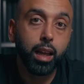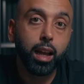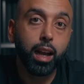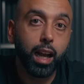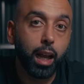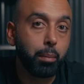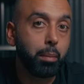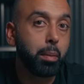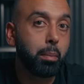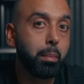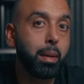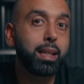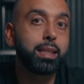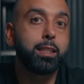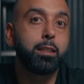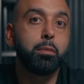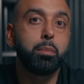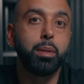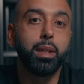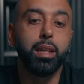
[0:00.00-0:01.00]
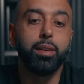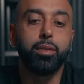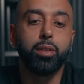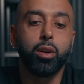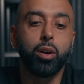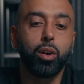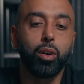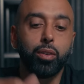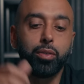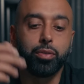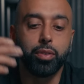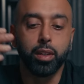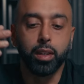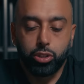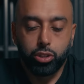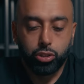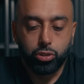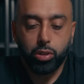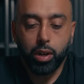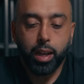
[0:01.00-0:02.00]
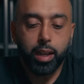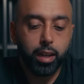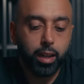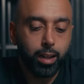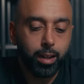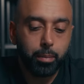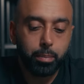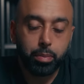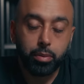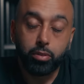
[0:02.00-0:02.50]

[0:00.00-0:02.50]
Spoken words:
I'm a massive believer of straight up